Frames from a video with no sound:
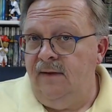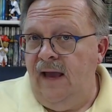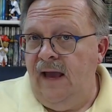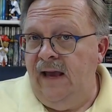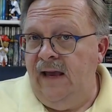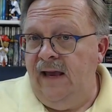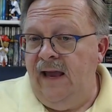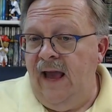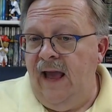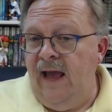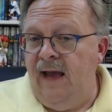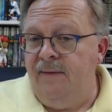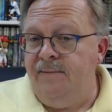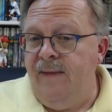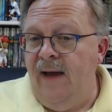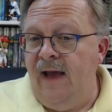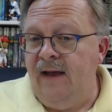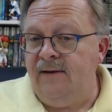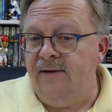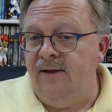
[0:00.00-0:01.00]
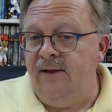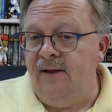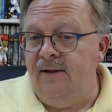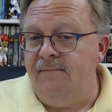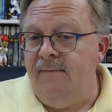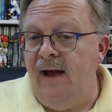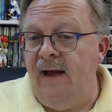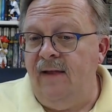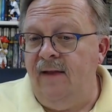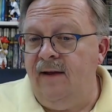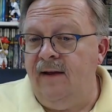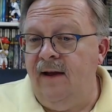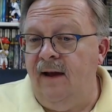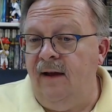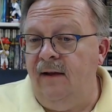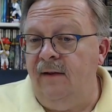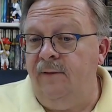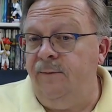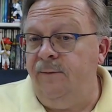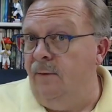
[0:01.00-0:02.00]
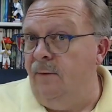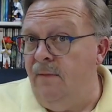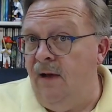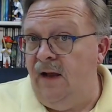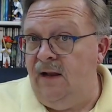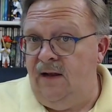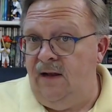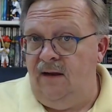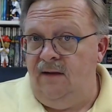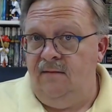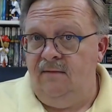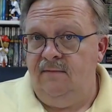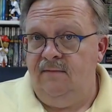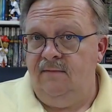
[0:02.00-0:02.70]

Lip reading: Agag back to the Amalekites for money.